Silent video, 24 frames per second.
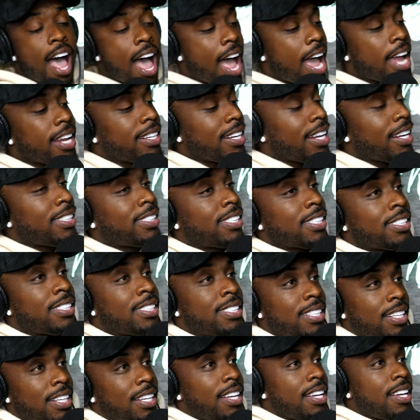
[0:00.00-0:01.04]
I need to
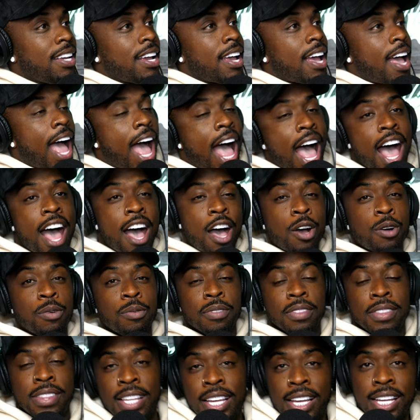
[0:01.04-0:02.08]
see
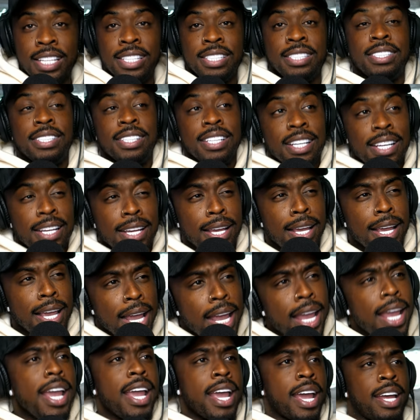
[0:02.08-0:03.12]
how this
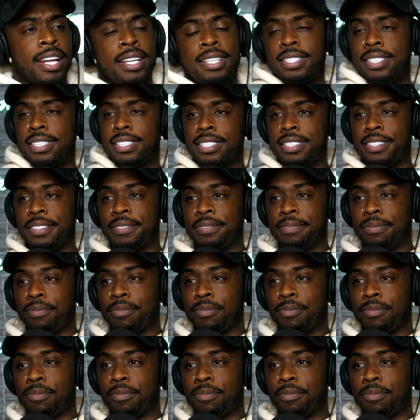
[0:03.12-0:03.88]
ends.